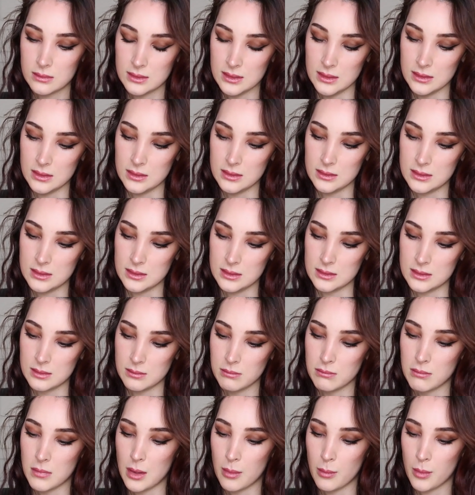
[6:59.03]
sentences
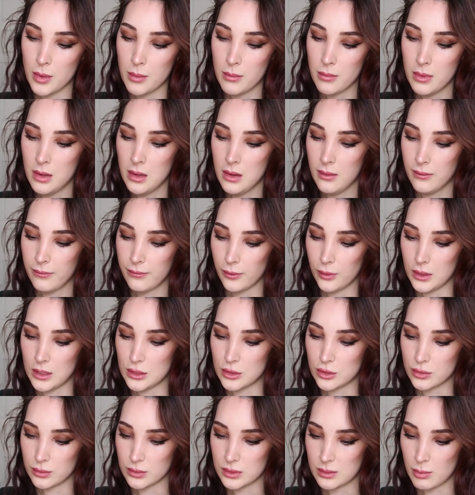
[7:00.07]
minimum for
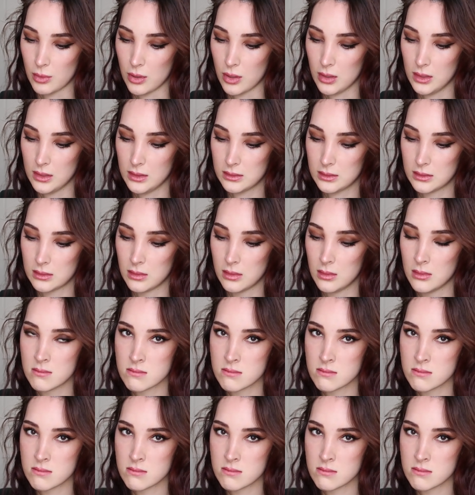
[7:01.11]
each response.